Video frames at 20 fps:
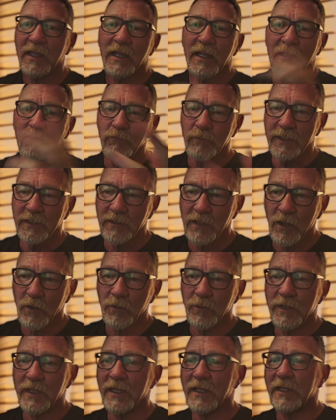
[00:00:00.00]
and
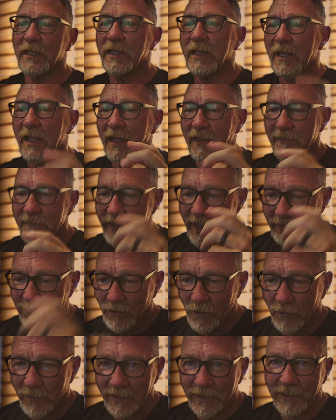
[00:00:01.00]
reloading and then
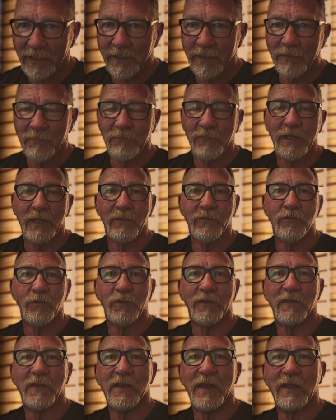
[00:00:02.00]
going in and
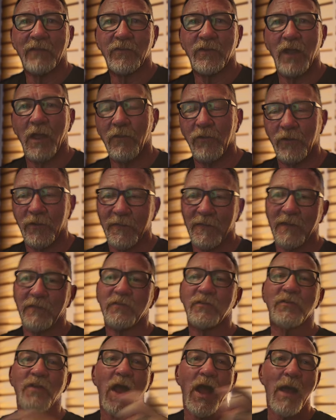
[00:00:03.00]
doing the next color and then
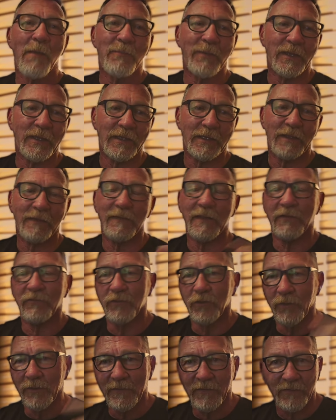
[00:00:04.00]
stopping and then
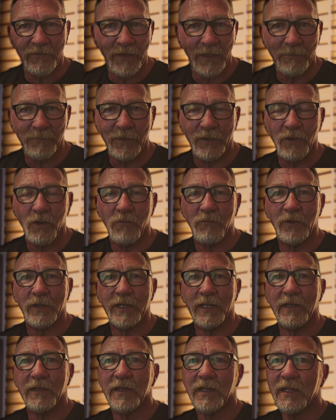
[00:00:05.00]
doing the same thing over
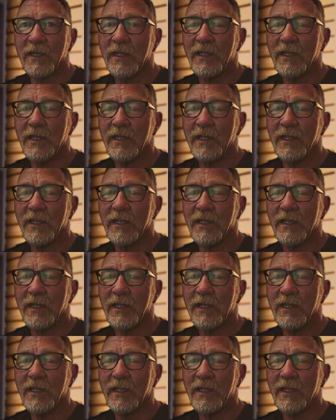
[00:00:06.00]
again.